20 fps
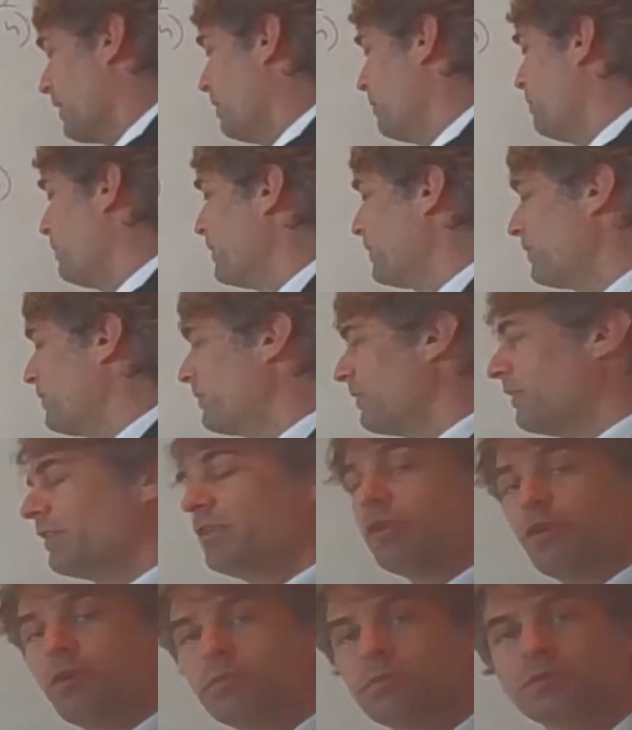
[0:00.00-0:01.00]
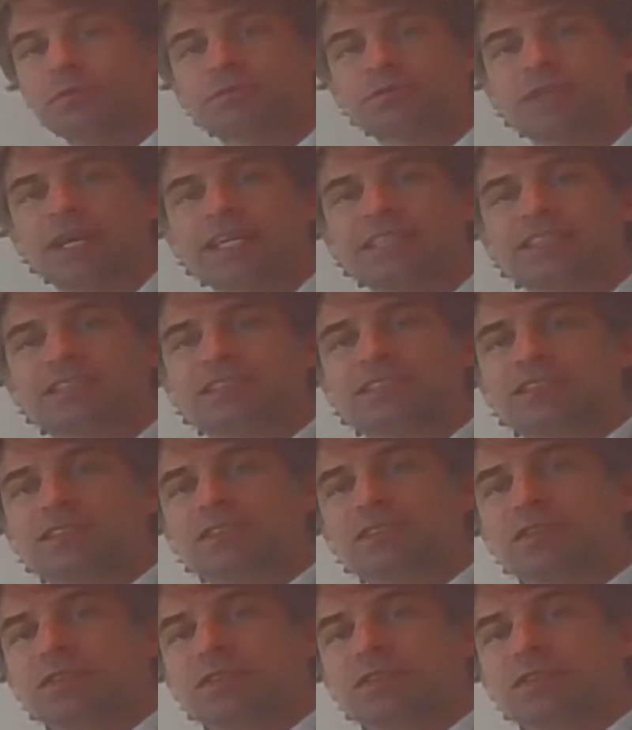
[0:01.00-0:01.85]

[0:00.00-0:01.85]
With normal fractions,